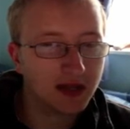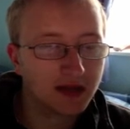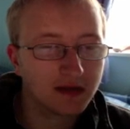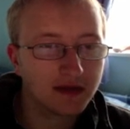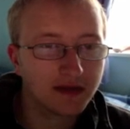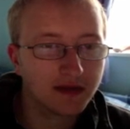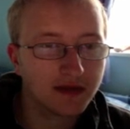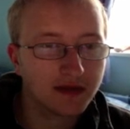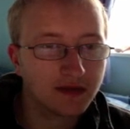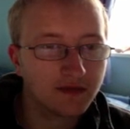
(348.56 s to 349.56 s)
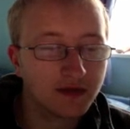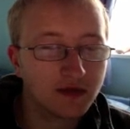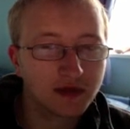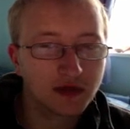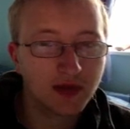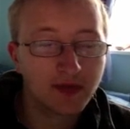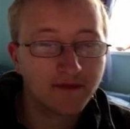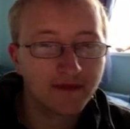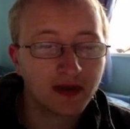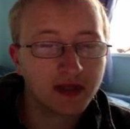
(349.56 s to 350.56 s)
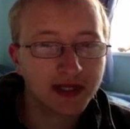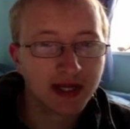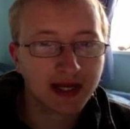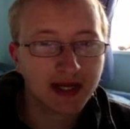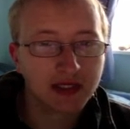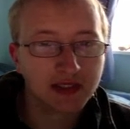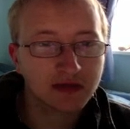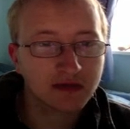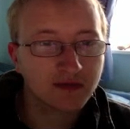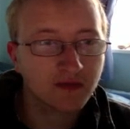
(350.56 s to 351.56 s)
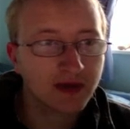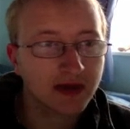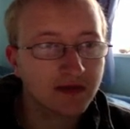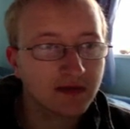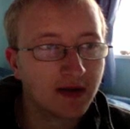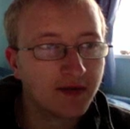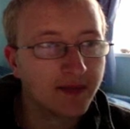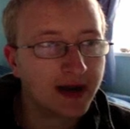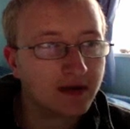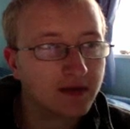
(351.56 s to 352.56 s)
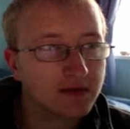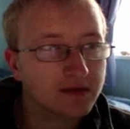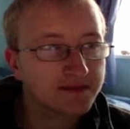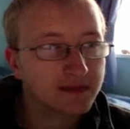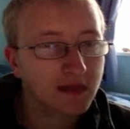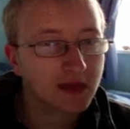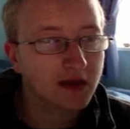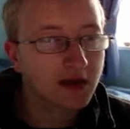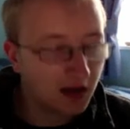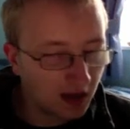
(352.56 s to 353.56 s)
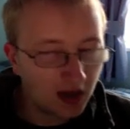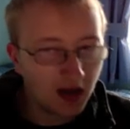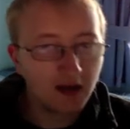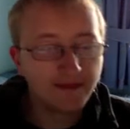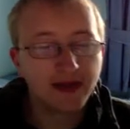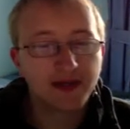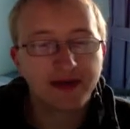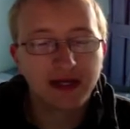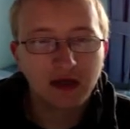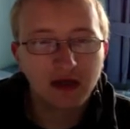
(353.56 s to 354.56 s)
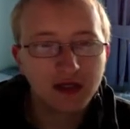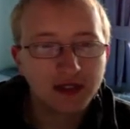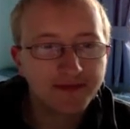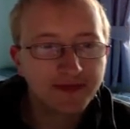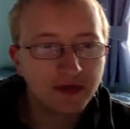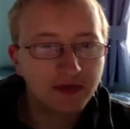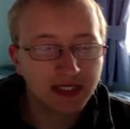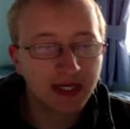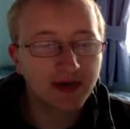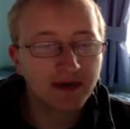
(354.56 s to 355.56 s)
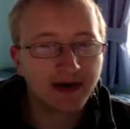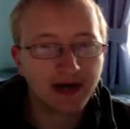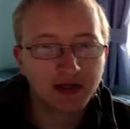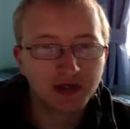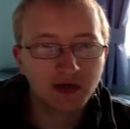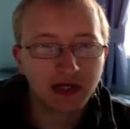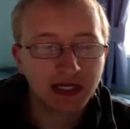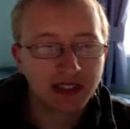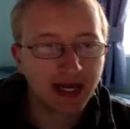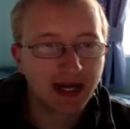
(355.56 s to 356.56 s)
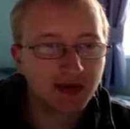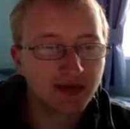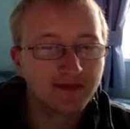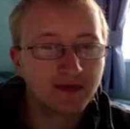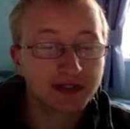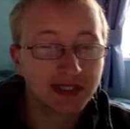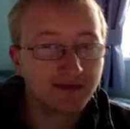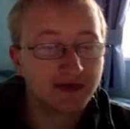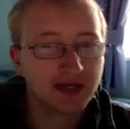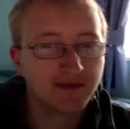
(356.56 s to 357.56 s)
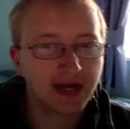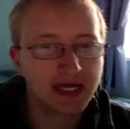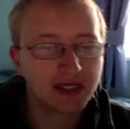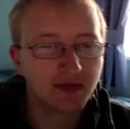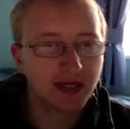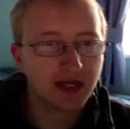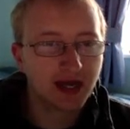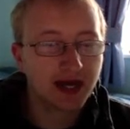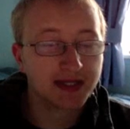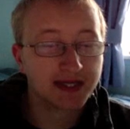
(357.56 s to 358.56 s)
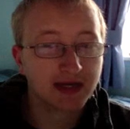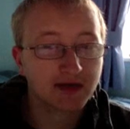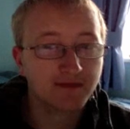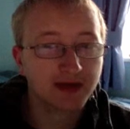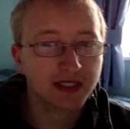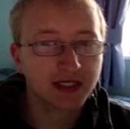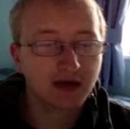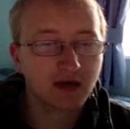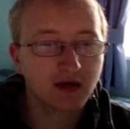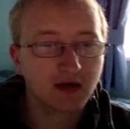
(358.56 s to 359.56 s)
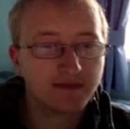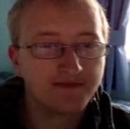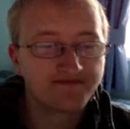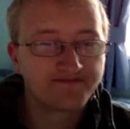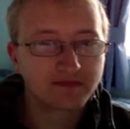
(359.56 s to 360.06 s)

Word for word: then you've used your mobile phone internet connection when you're out and about. Hope you found this video useful. You can typically find us talking tech twenty-four seven, seven days a week at tech dot felxo dot com.